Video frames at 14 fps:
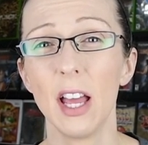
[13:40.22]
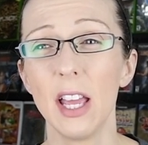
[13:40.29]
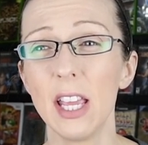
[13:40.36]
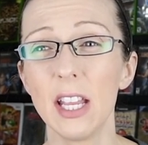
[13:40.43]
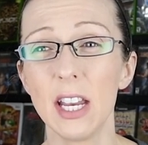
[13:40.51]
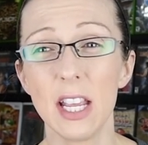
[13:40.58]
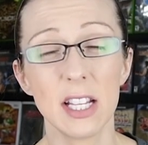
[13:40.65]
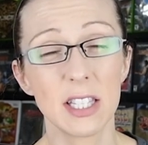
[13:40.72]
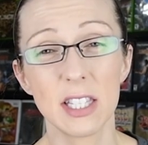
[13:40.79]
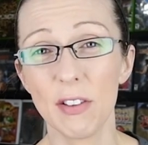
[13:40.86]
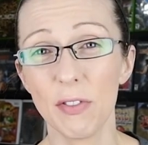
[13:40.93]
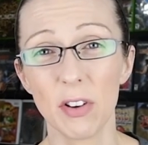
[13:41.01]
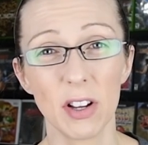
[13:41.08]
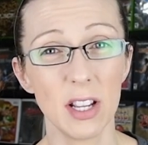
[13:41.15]
It's
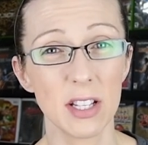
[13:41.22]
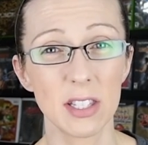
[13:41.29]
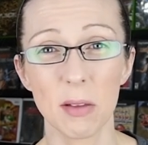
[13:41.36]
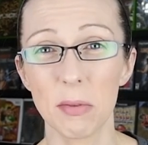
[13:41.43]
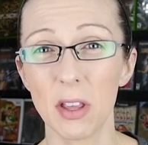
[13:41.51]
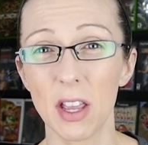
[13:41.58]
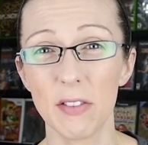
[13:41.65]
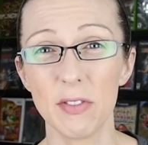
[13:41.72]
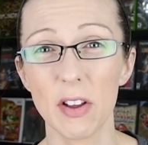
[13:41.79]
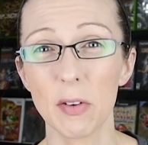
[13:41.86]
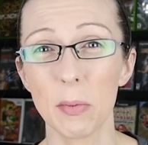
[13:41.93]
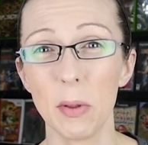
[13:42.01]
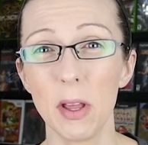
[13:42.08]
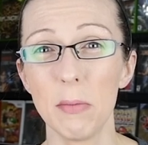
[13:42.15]
different. It's something I've
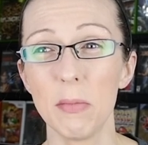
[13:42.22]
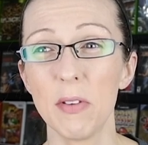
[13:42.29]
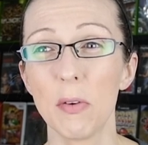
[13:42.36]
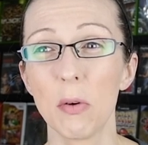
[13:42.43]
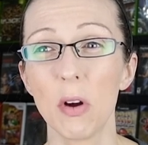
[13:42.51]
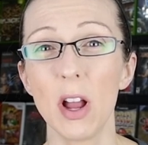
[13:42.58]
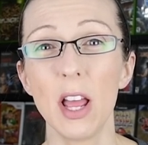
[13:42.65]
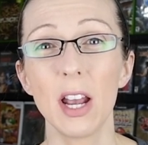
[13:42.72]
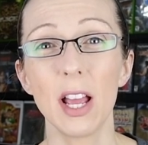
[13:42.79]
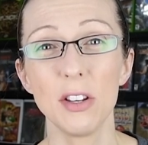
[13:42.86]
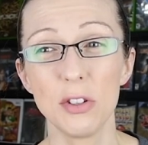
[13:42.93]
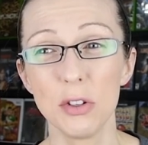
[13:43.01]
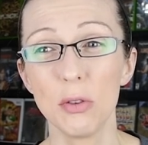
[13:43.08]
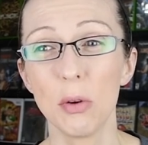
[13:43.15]
never played before, and I
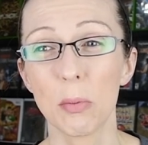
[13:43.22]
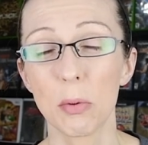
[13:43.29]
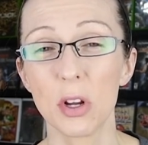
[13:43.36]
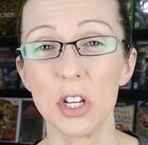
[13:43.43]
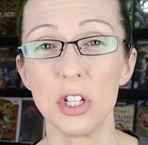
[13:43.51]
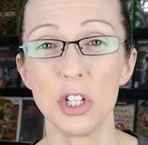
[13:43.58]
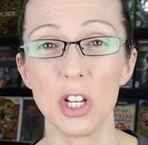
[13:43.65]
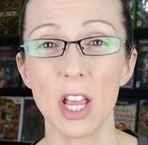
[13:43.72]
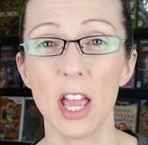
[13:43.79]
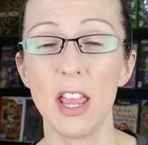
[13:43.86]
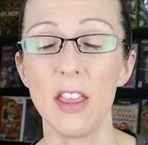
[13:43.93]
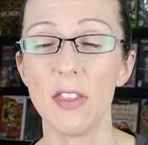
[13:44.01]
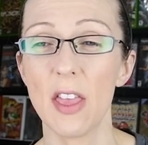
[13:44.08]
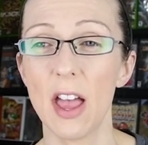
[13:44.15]
do
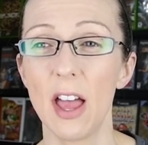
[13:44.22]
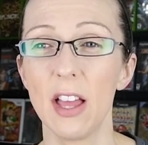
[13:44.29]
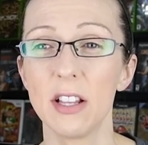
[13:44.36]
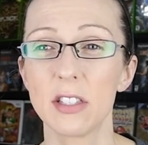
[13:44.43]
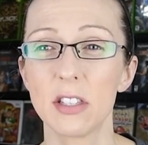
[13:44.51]
appreciate that.